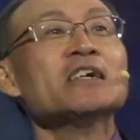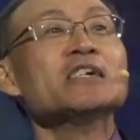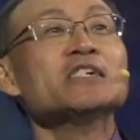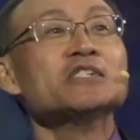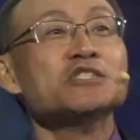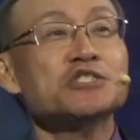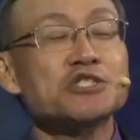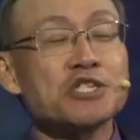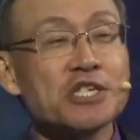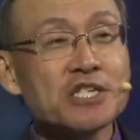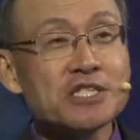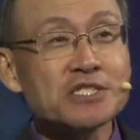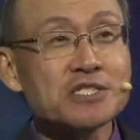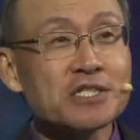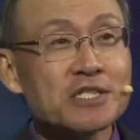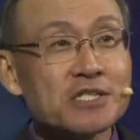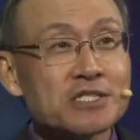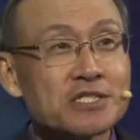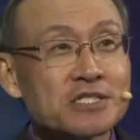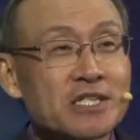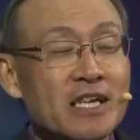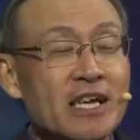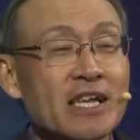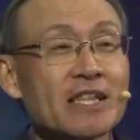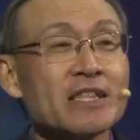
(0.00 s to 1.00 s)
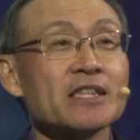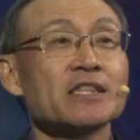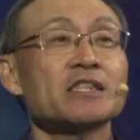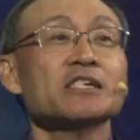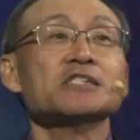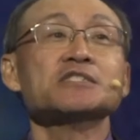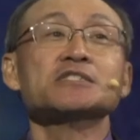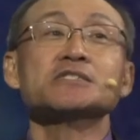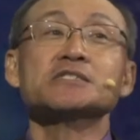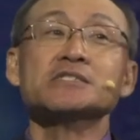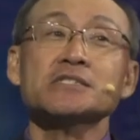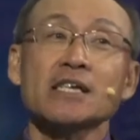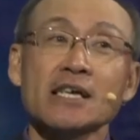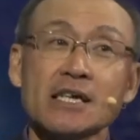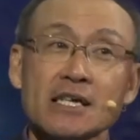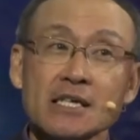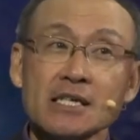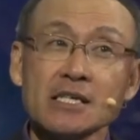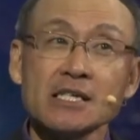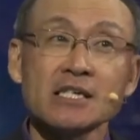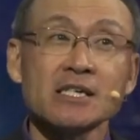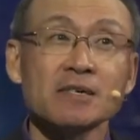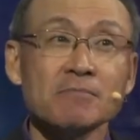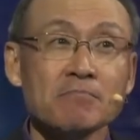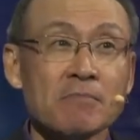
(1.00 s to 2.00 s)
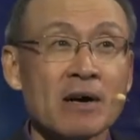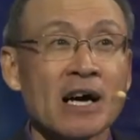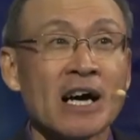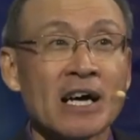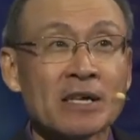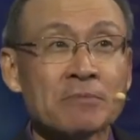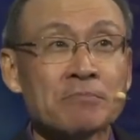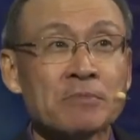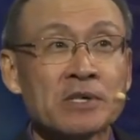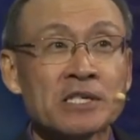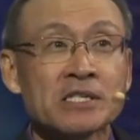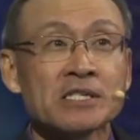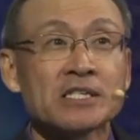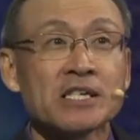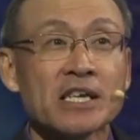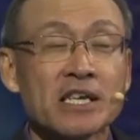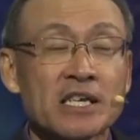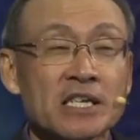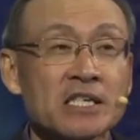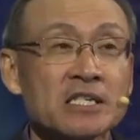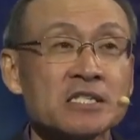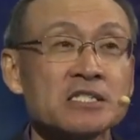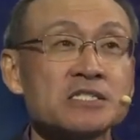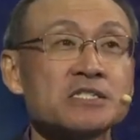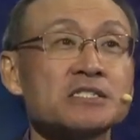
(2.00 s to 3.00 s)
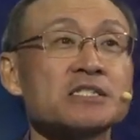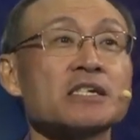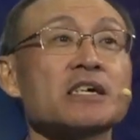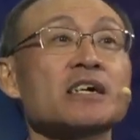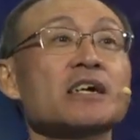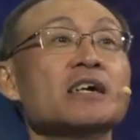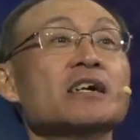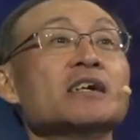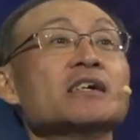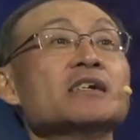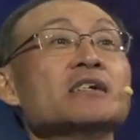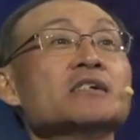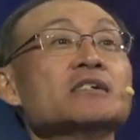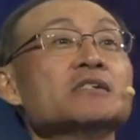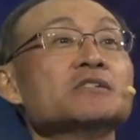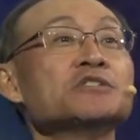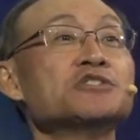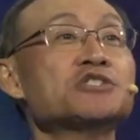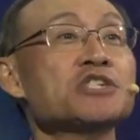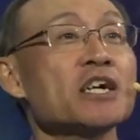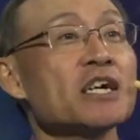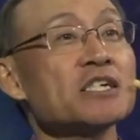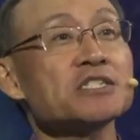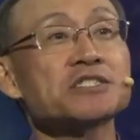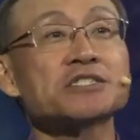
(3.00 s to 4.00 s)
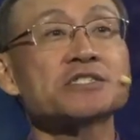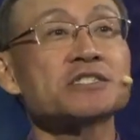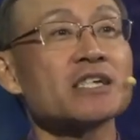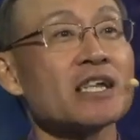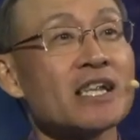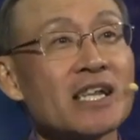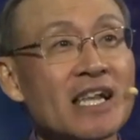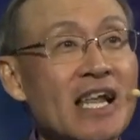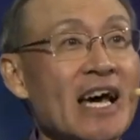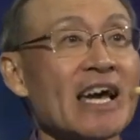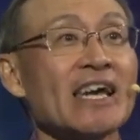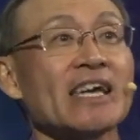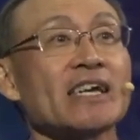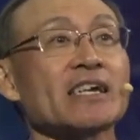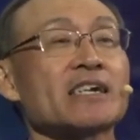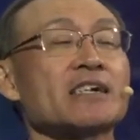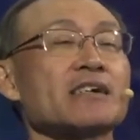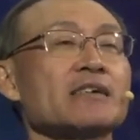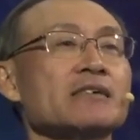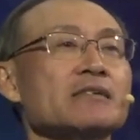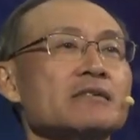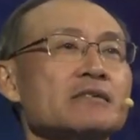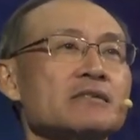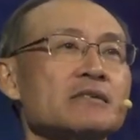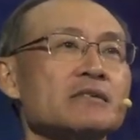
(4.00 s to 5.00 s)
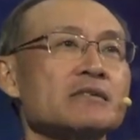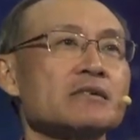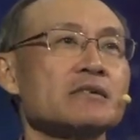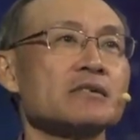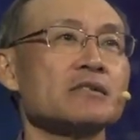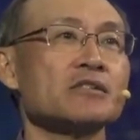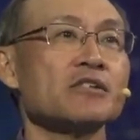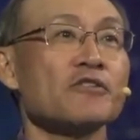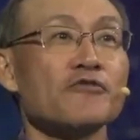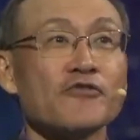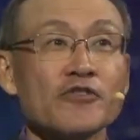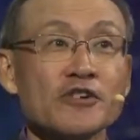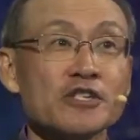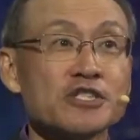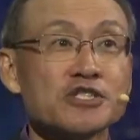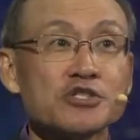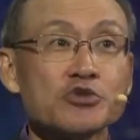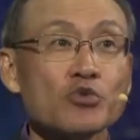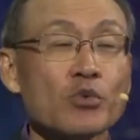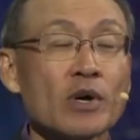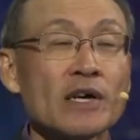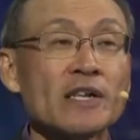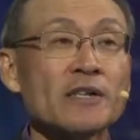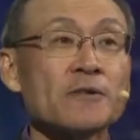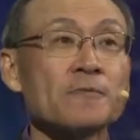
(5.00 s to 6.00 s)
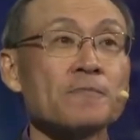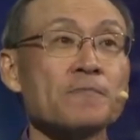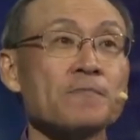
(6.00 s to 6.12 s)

Jesus said the second commandment is just like the first one.